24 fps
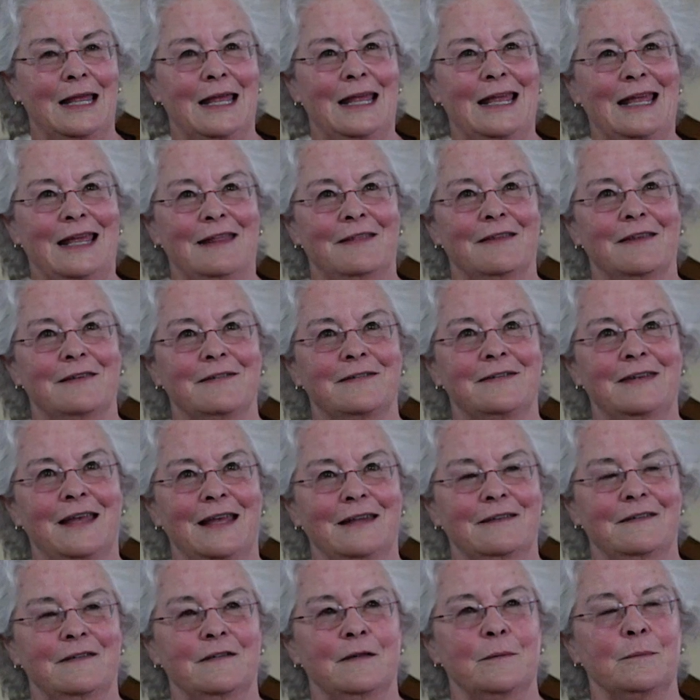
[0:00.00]
in the
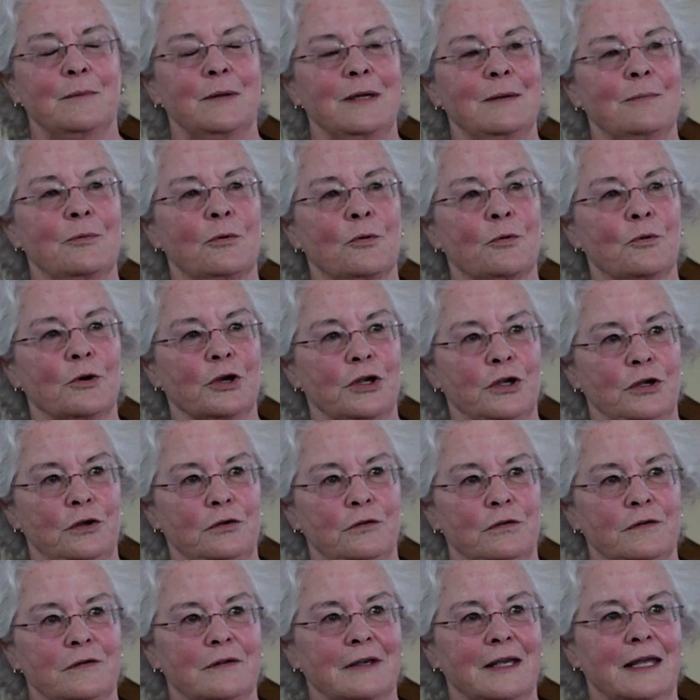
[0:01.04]
sense that people were
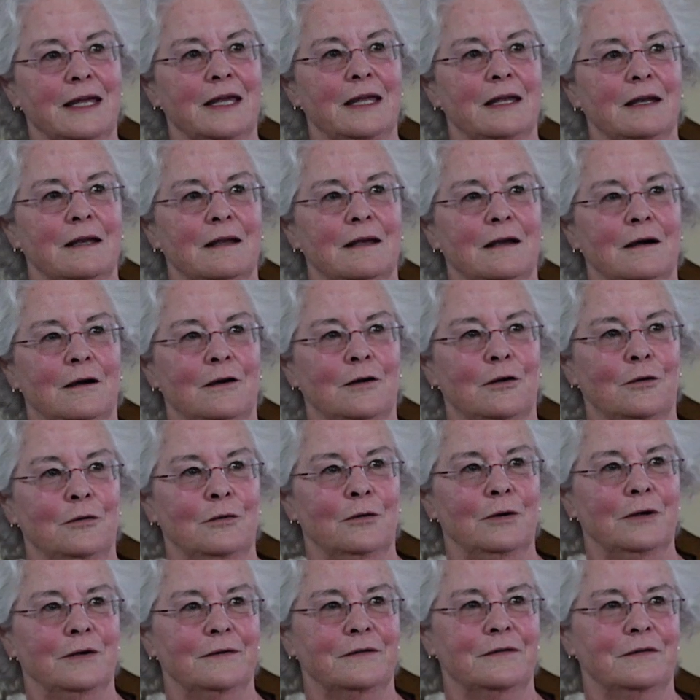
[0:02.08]
using it.
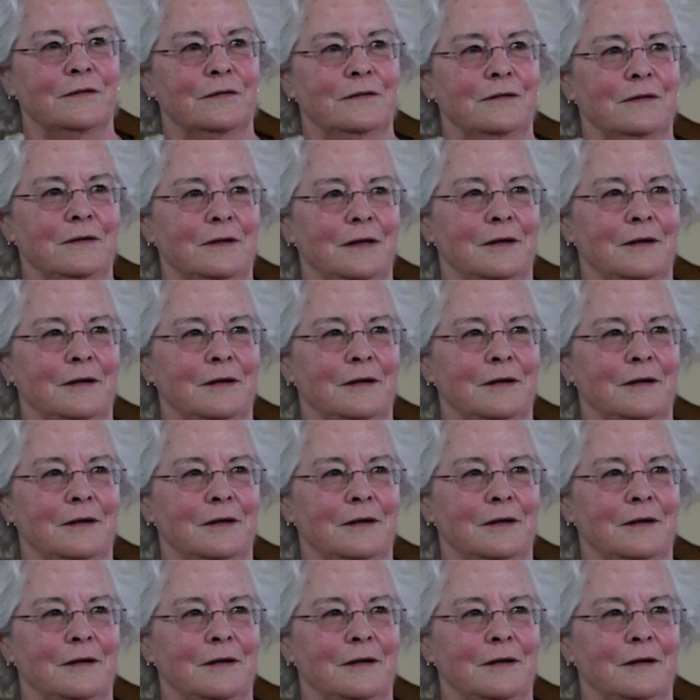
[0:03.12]
Oh, it's